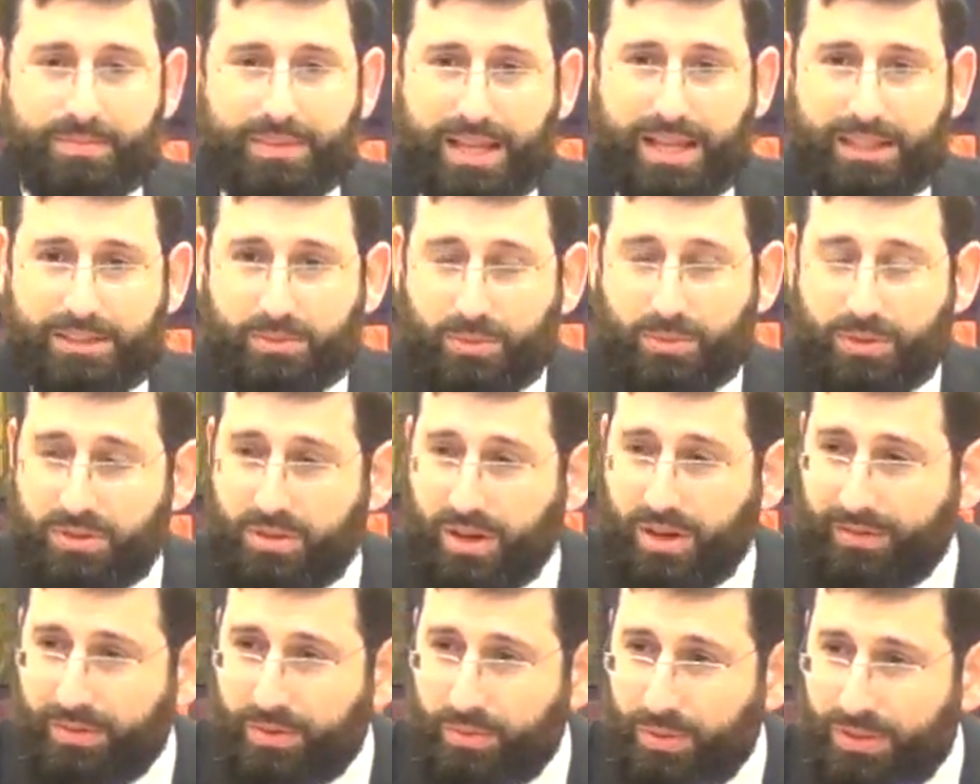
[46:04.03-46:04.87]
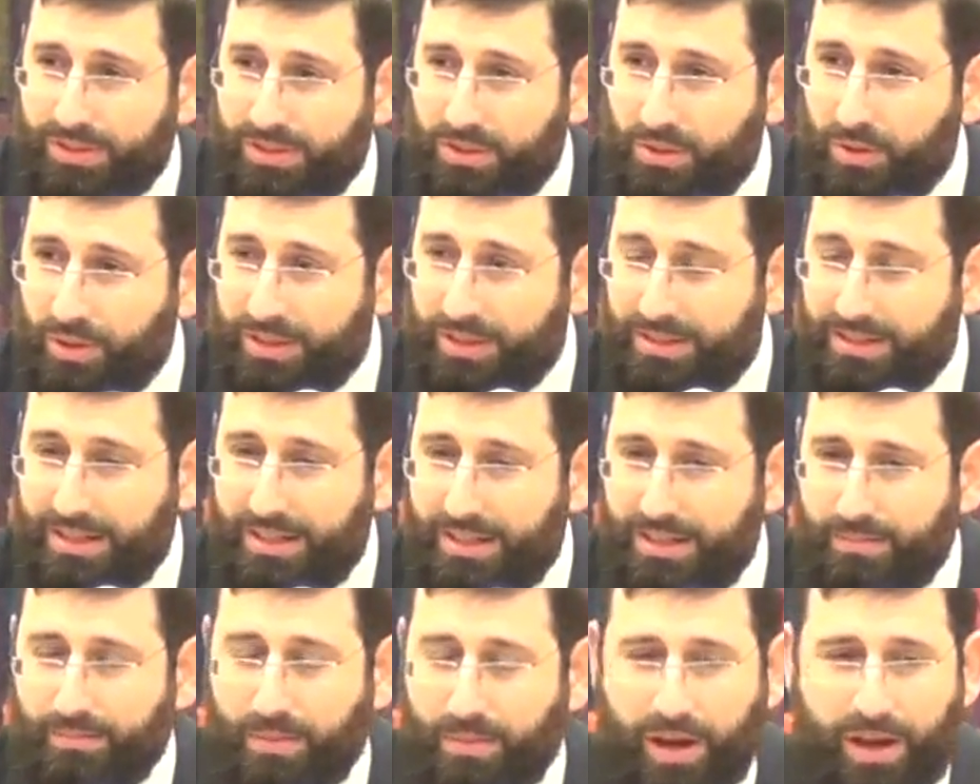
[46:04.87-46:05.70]
That's where David was
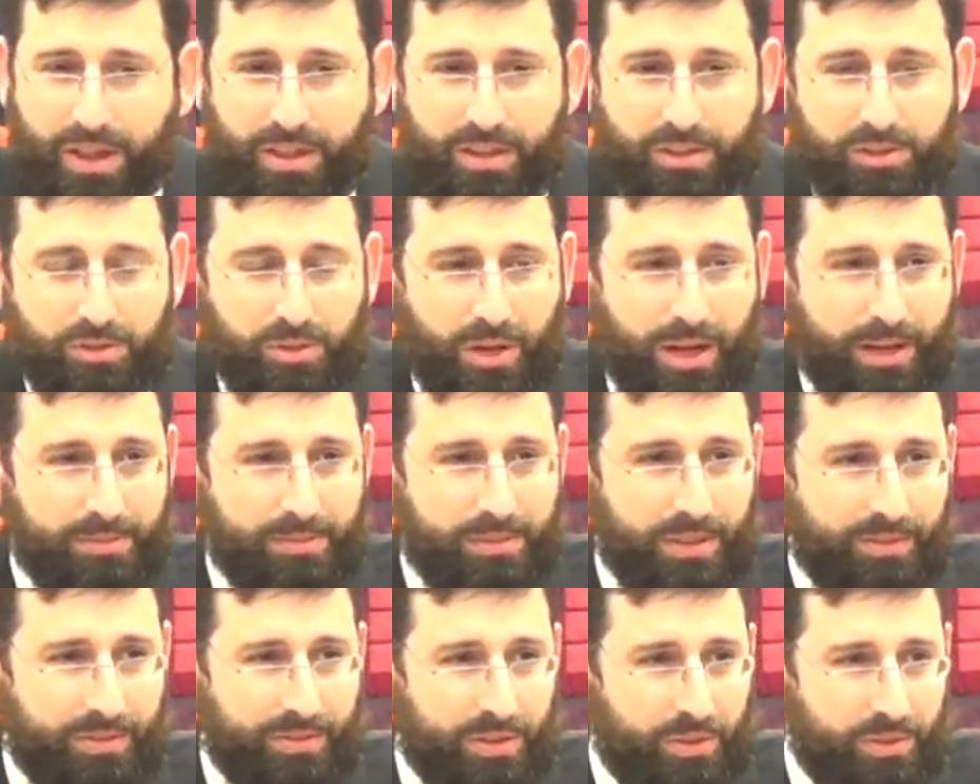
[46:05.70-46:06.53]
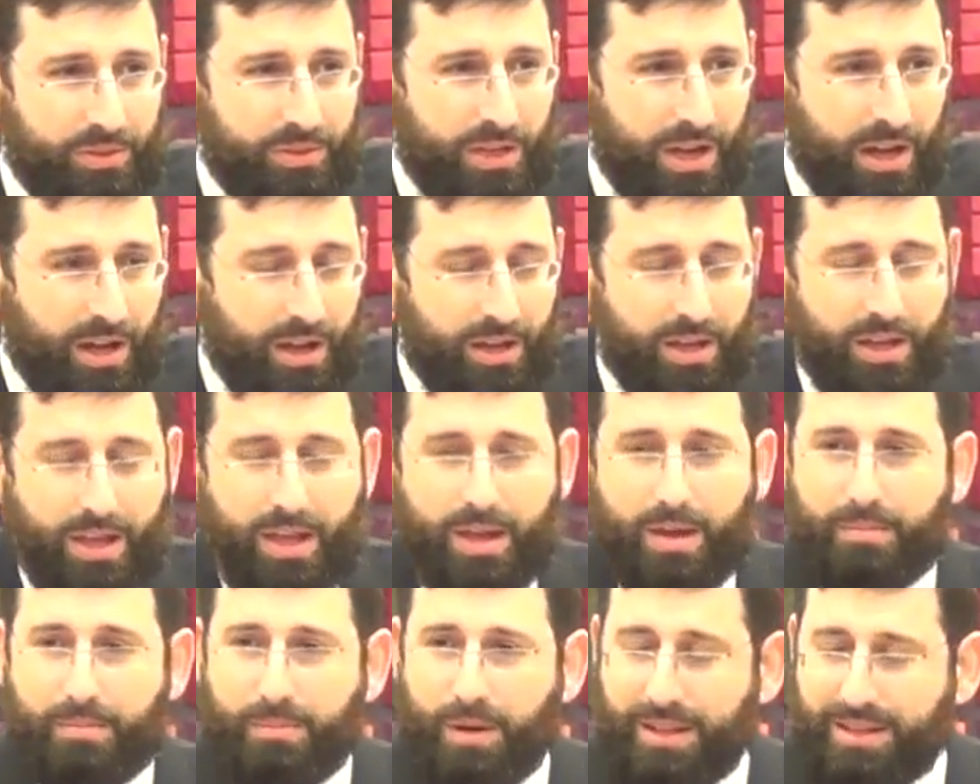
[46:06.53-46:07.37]
anointed by the tribe of Yehuda,
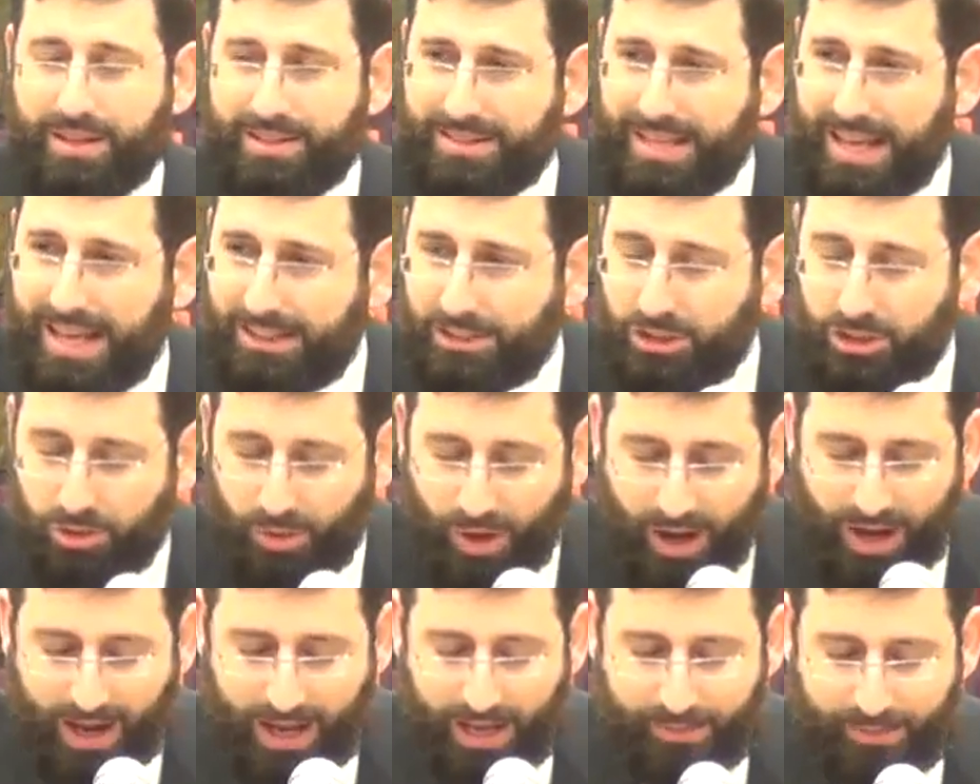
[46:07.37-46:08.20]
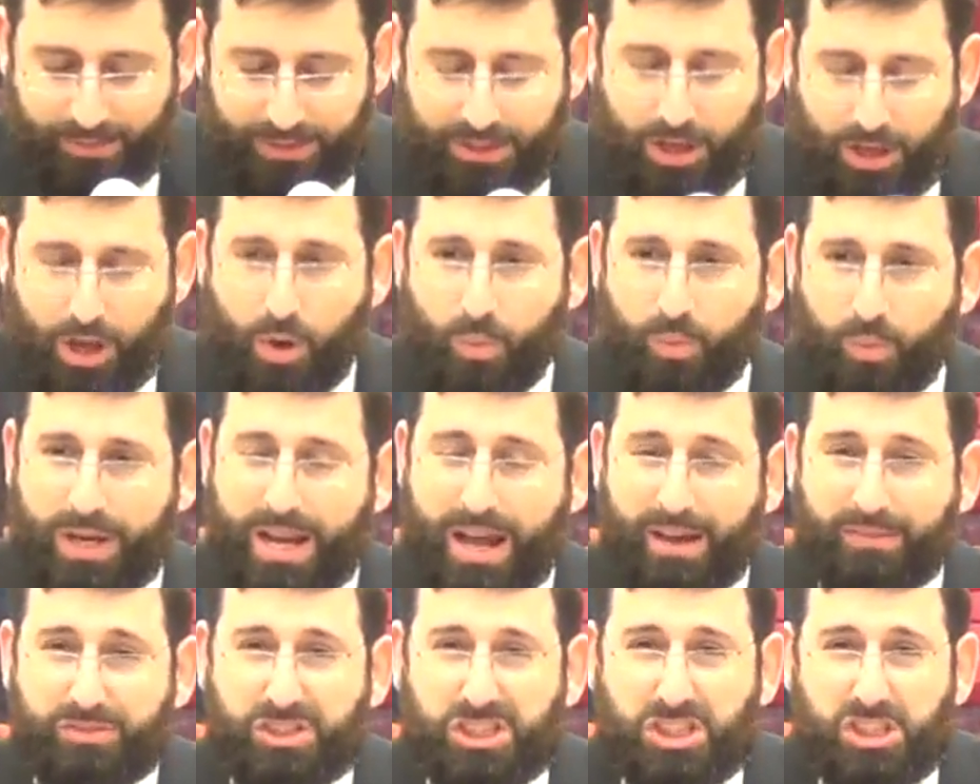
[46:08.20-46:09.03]
by the ten tribes. When
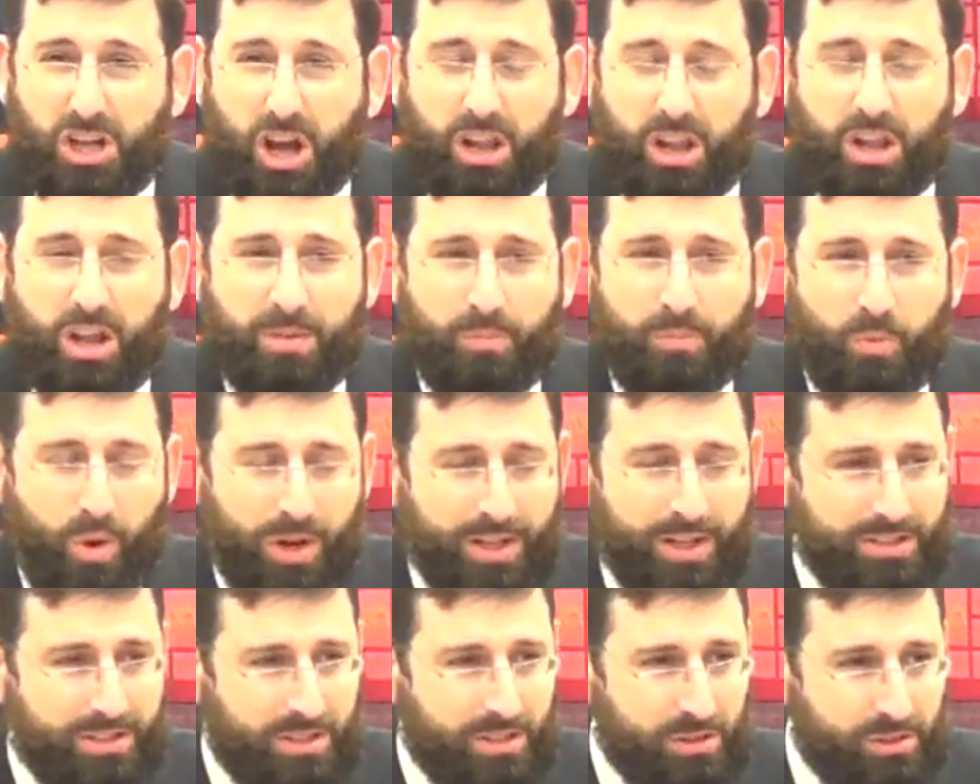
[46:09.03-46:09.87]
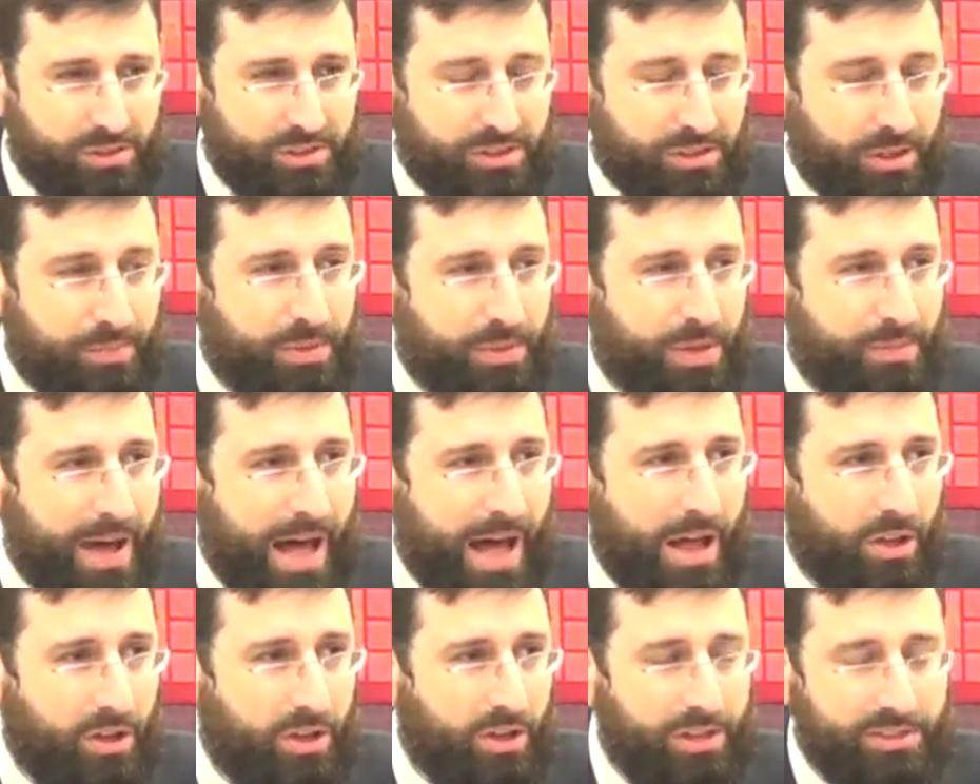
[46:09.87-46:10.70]
Avshalom wanted to usurp the
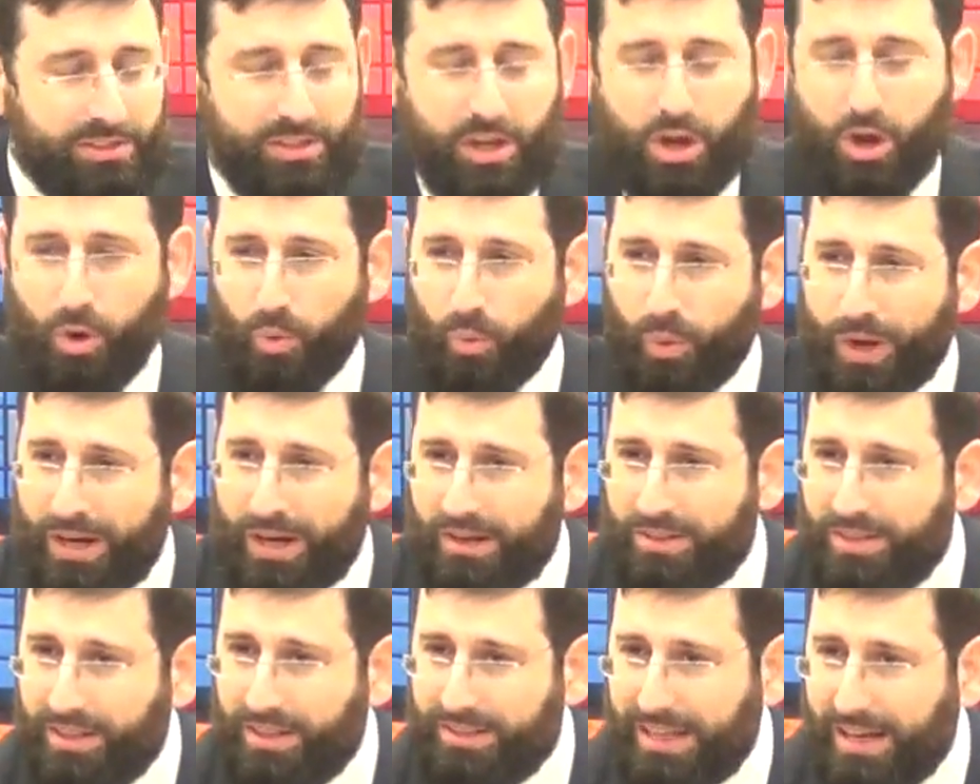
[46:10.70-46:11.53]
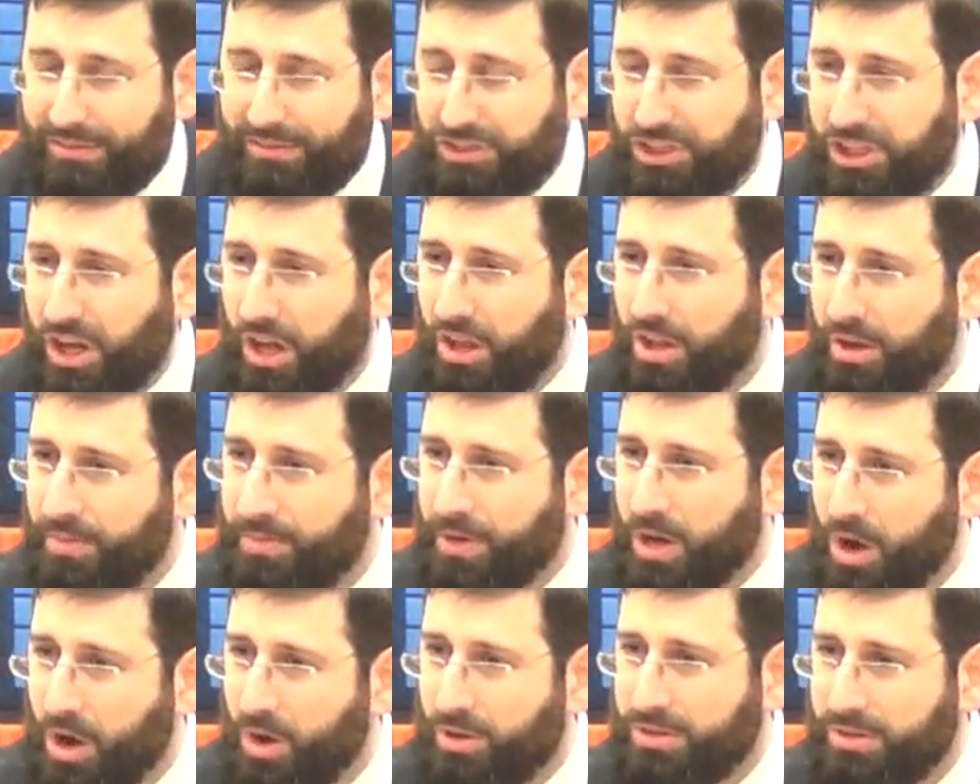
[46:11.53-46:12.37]
Malchus, where does
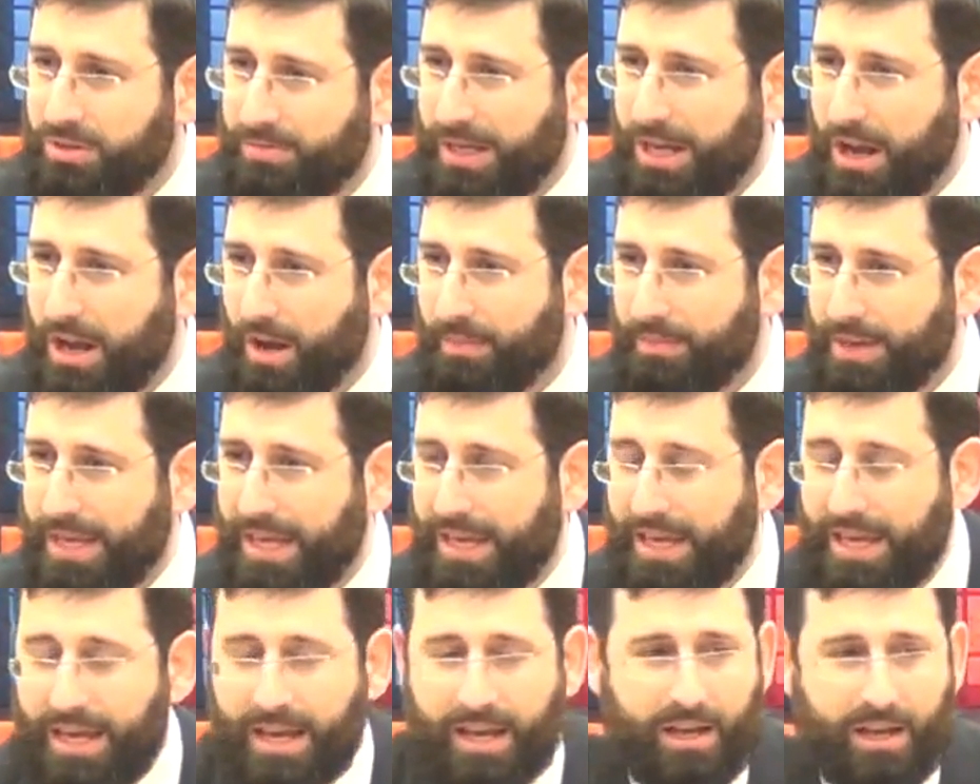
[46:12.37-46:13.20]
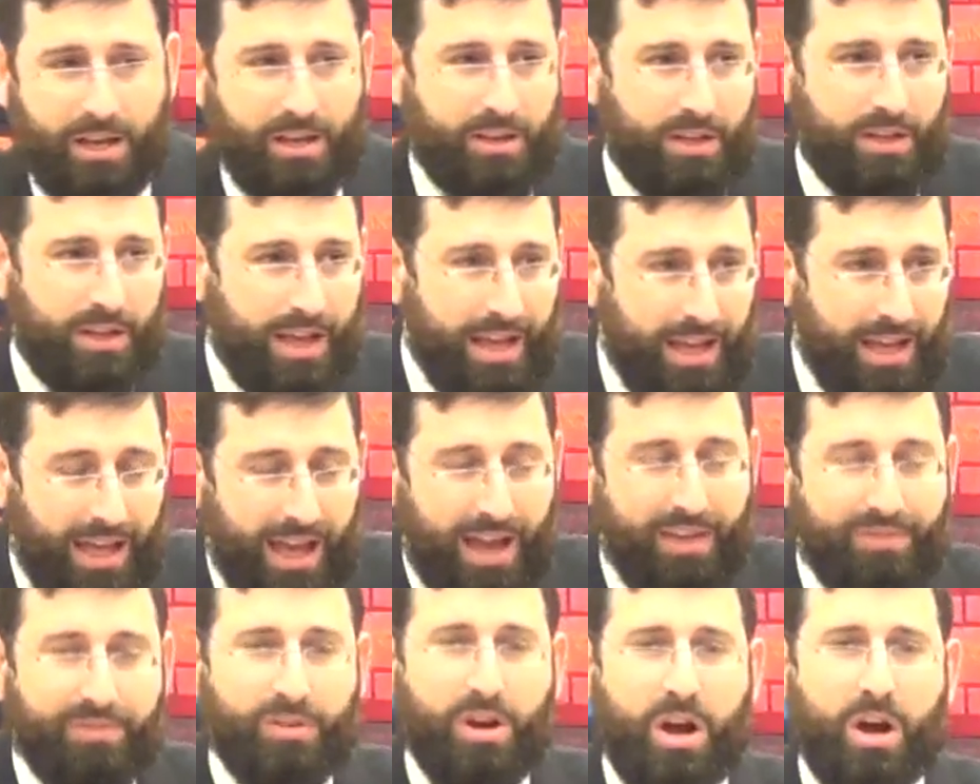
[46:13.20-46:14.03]
Avshalom go to become king?
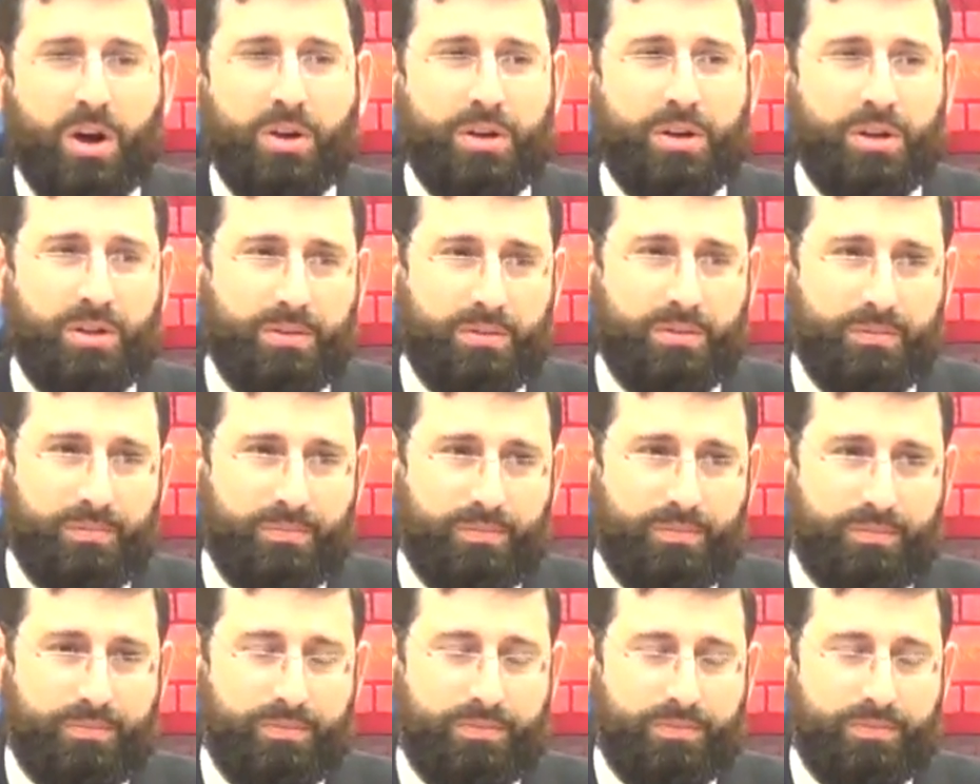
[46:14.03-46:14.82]
Hebron.